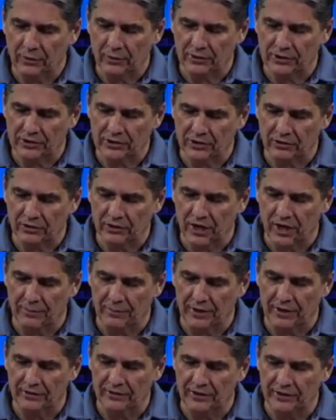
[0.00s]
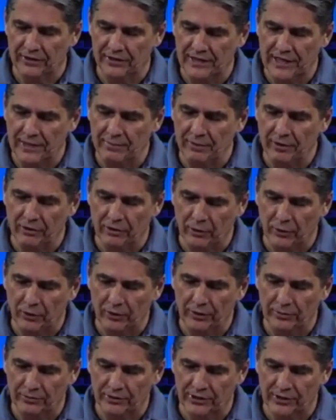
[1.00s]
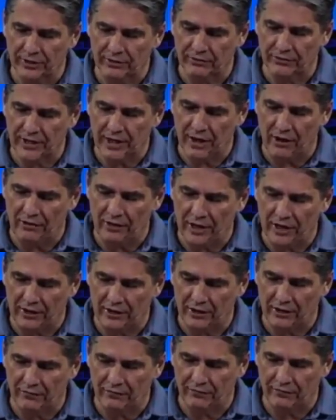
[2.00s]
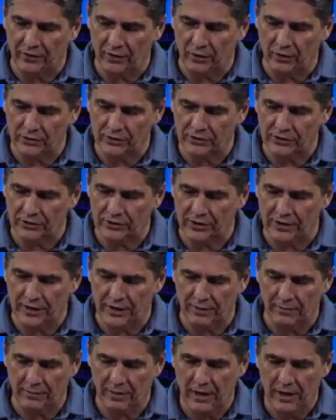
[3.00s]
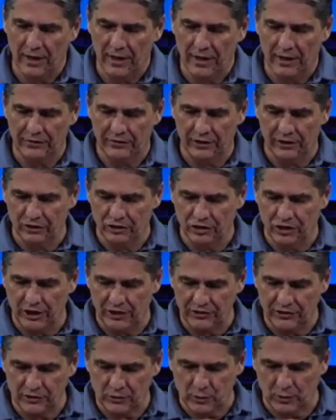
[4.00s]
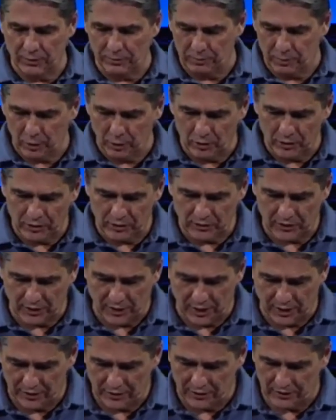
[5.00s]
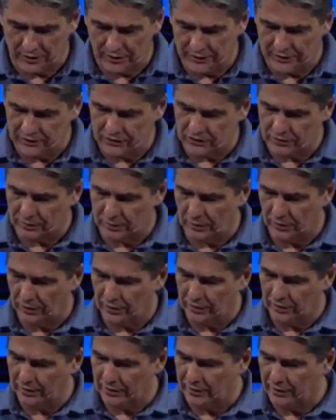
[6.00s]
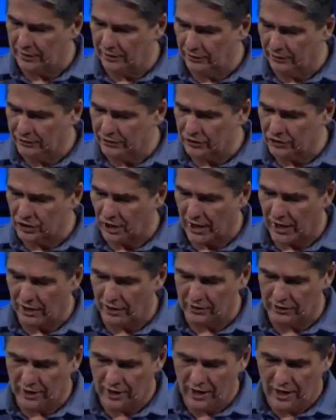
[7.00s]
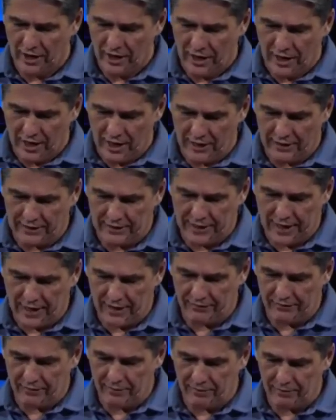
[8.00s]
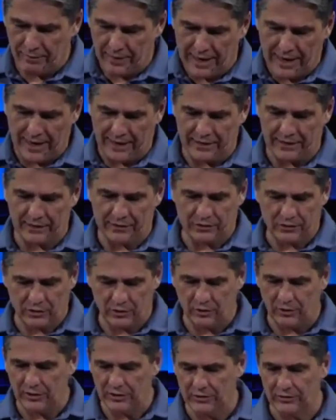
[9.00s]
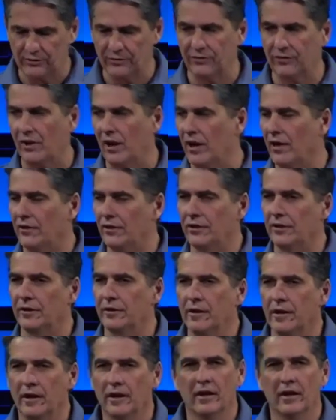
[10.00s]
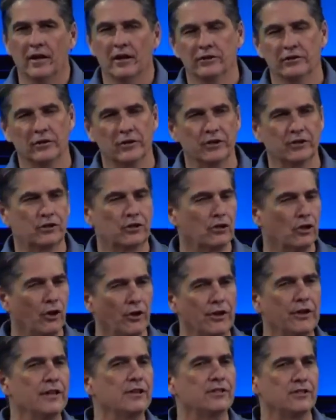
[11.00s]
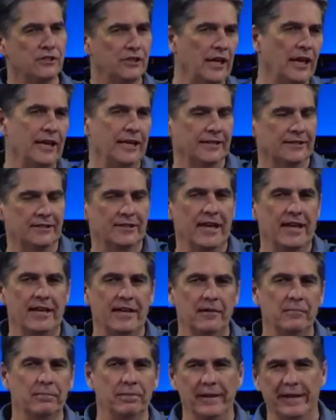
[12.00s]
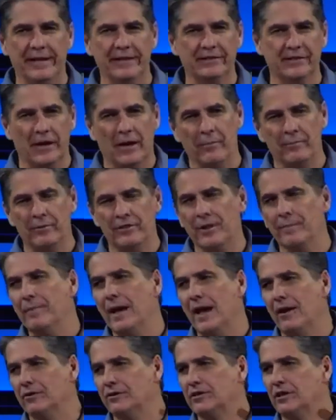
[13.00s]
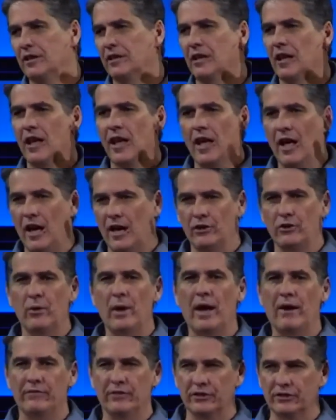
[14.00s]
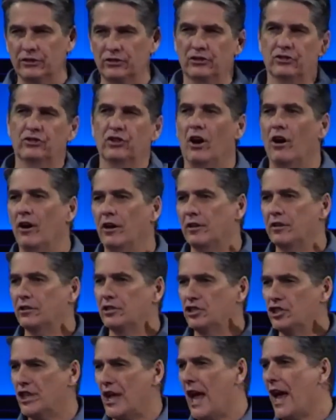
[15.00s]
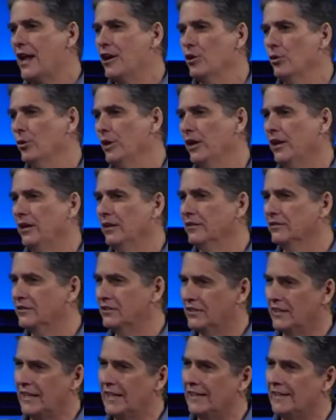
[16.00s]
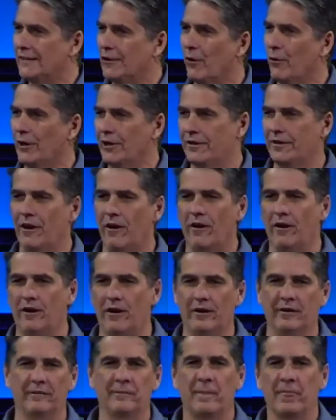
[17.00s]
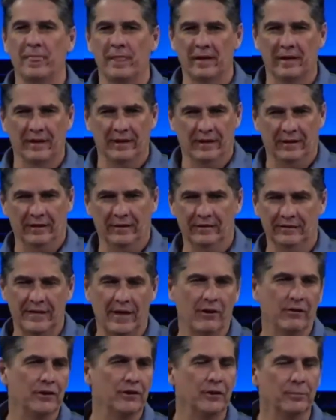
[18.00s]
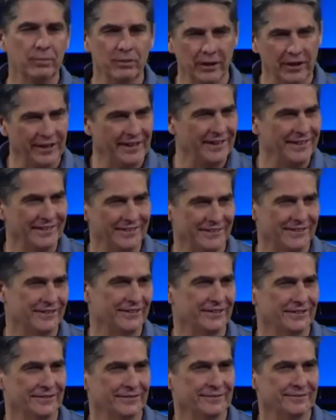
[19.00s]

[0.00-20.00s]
was still coming, the demon threw himself down and convulsed him. Then Jesus rebuked the unclean spirit, healed the child, and gave him back to his father. So this glorious scene is taking place up in the mountain, and you have this dark, shadowy scene going on down in the plains.